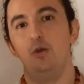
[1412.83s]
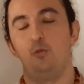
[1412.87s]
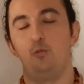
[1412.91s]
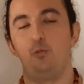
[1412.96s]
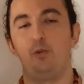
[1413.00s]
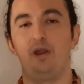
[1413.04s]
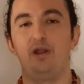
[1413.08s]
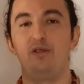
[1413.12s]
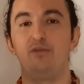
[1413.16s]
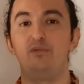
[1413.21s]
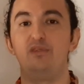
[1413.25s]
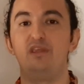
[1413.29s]

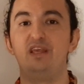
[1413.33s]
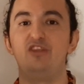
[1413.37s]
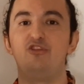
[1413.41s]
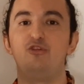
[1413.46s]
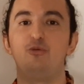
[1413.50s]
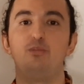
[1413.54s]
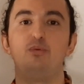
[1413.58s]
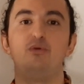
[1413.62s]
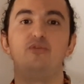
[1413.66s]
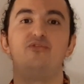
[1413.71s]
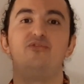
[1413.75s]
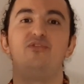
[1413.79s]
where you need to
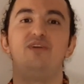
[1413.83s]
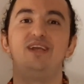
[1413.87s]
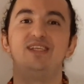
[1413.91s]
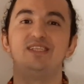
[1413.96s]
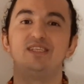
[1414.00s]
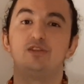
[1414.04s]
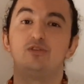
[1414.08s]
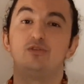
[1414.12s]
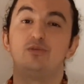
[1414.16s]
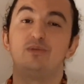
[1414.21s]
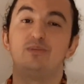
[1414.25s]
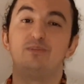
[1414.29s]
put things
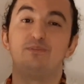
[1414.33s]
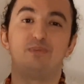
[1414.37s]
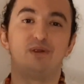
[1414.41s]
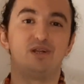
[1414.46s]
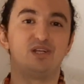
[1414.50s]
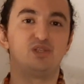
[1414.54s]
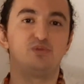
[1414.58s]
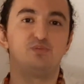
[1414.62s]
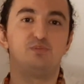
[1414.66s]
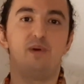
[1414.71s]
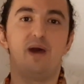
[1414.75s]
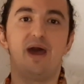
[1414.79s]
into
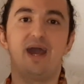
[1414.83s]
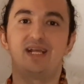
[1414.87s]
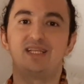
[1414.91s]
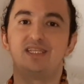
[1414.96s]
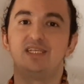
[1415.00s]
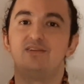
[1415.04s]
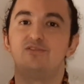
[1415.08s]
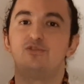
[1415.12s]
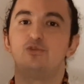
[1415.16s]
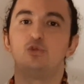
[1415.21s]
perspective